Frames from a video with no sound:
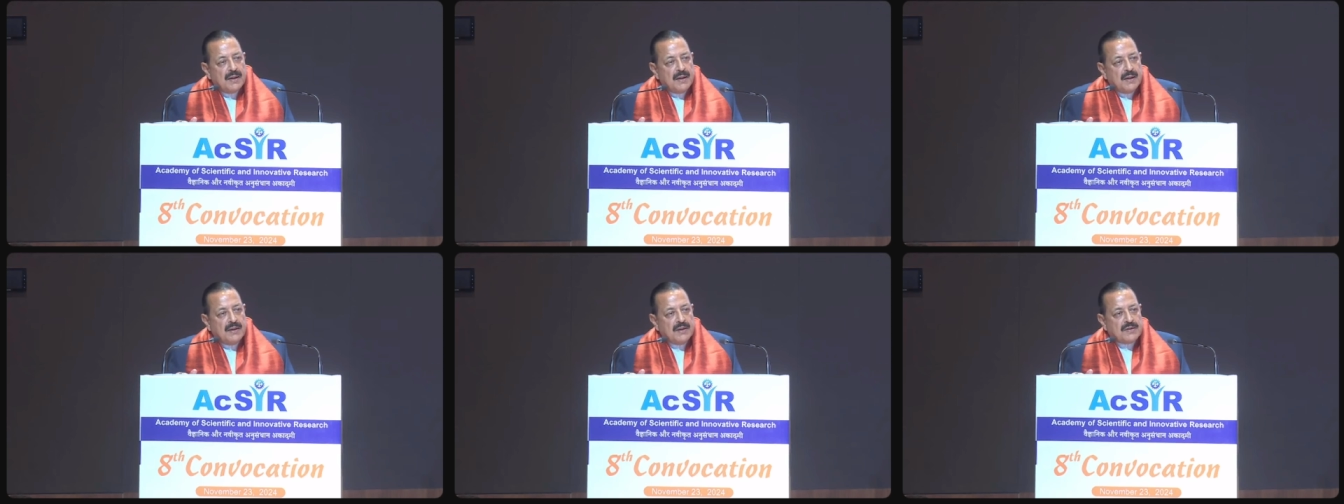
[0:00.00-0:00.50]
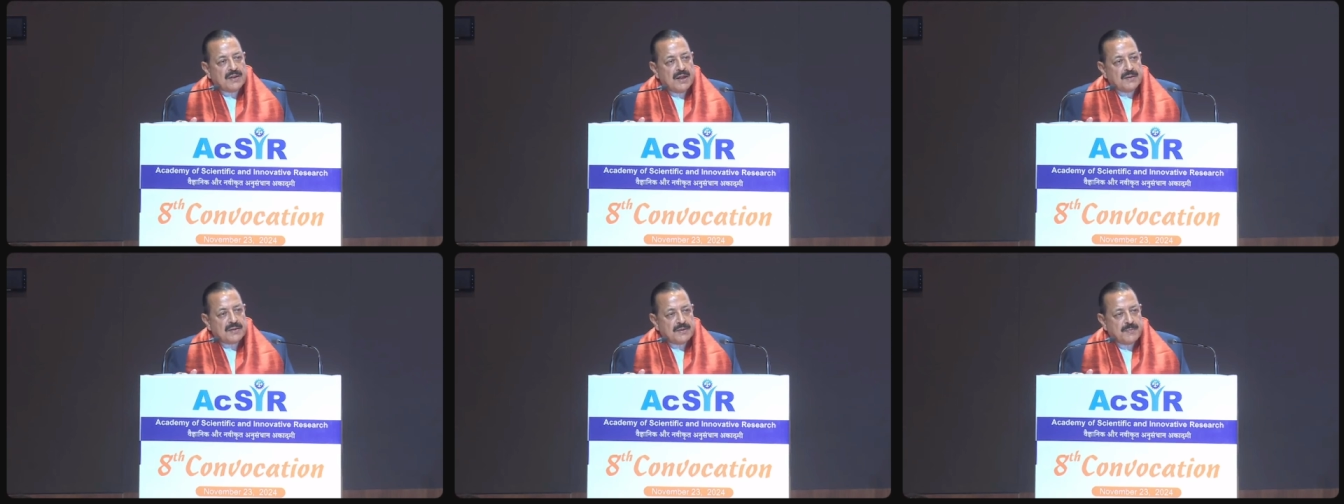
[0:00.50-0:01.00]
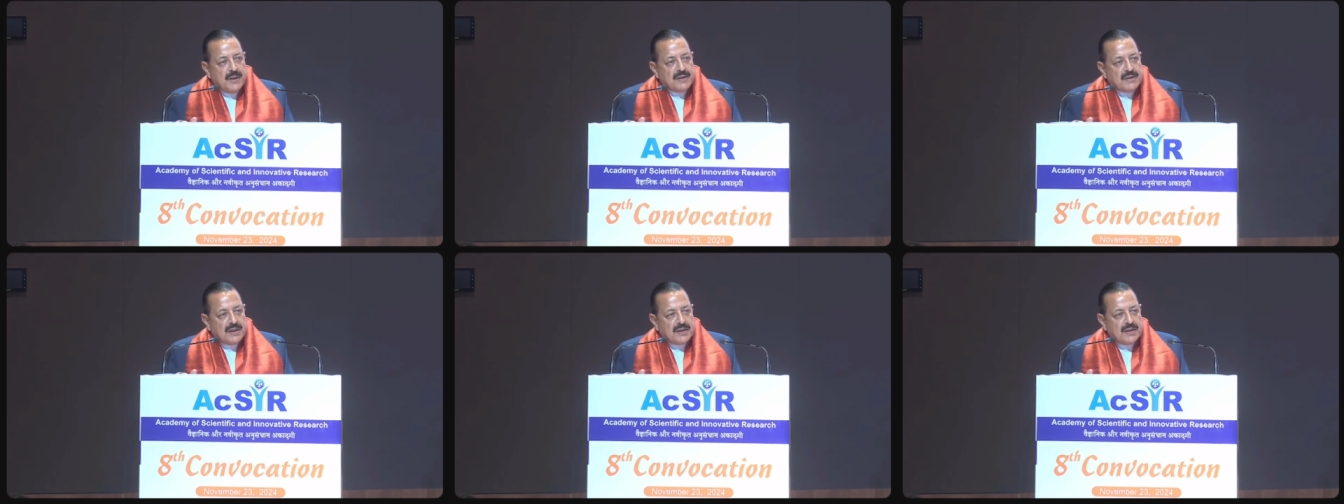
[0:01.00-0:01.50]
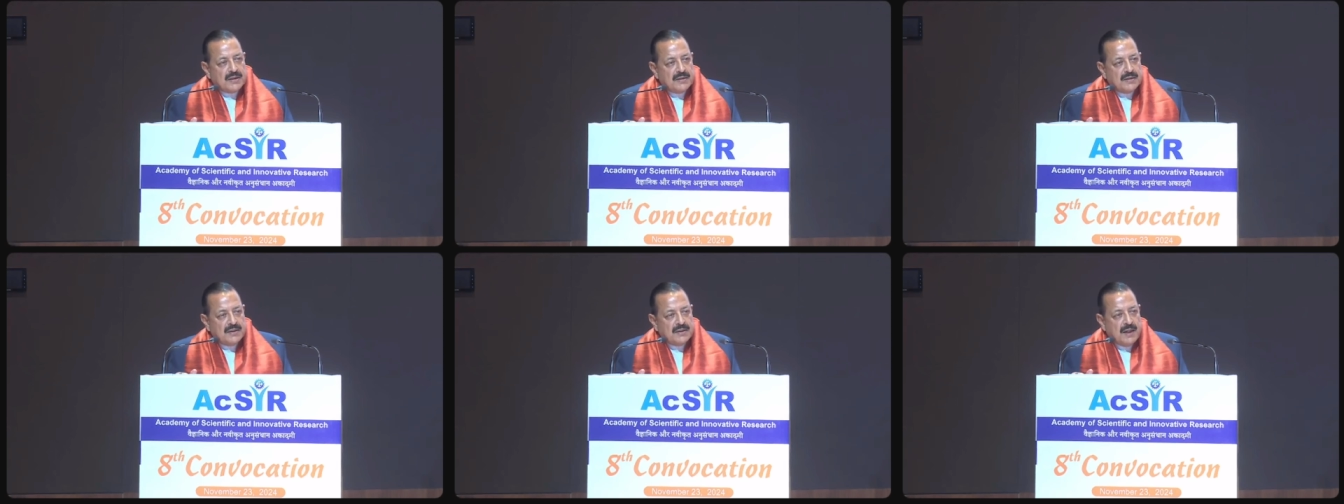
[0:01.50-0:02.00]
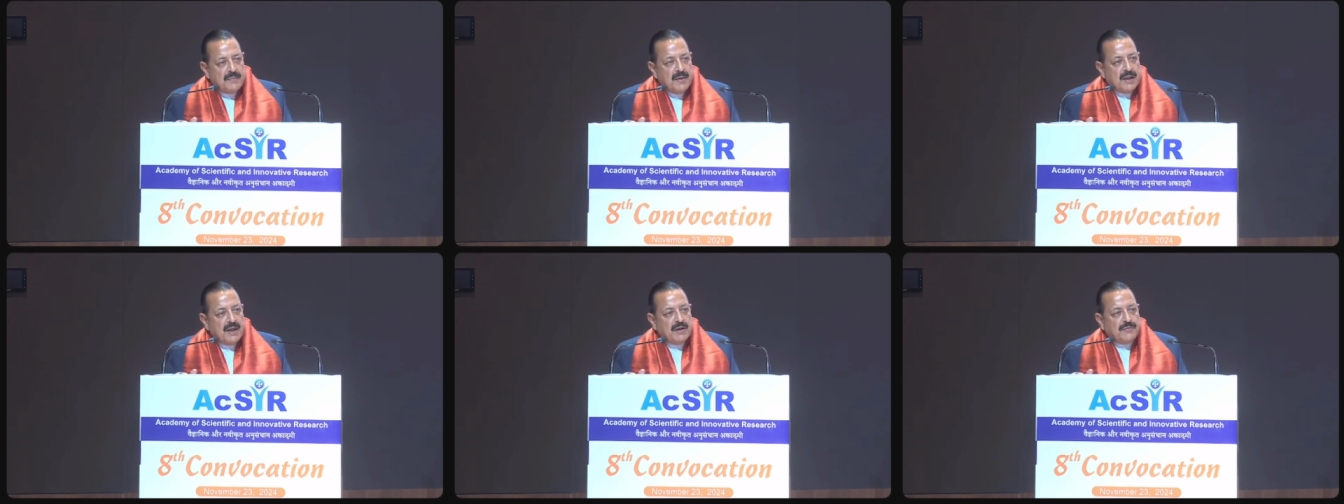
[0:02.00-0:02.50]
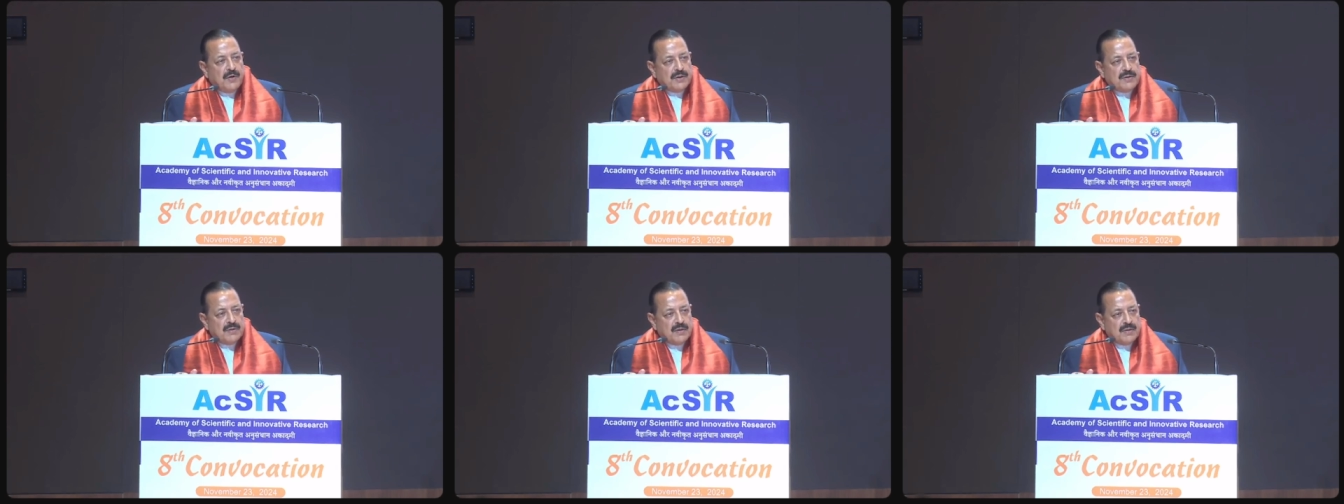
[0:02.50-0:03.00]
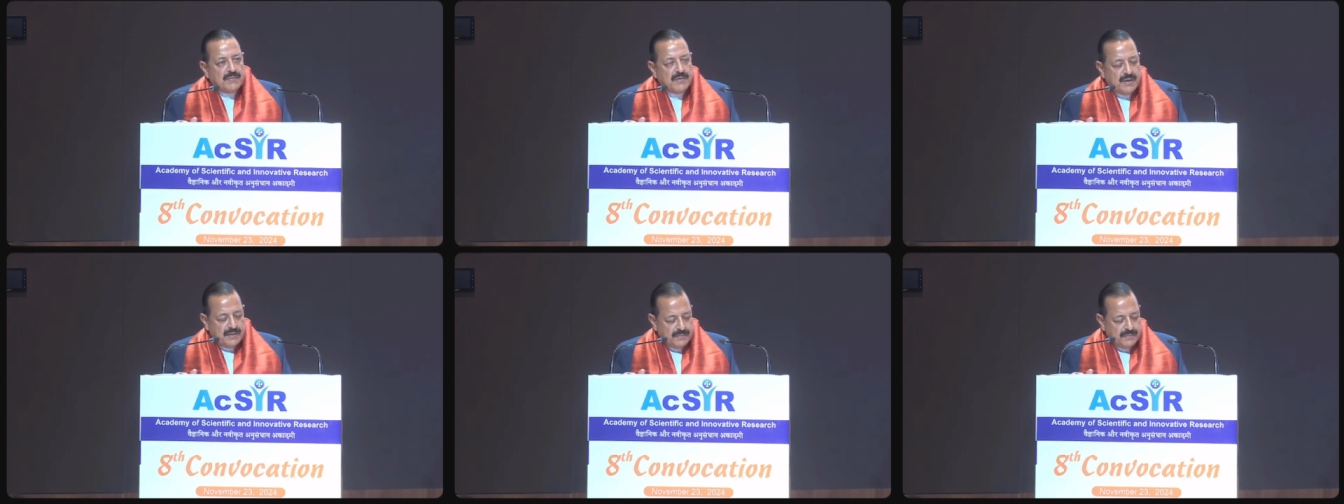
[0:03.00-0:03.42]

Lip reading: in the space sector and making a fortune out of it.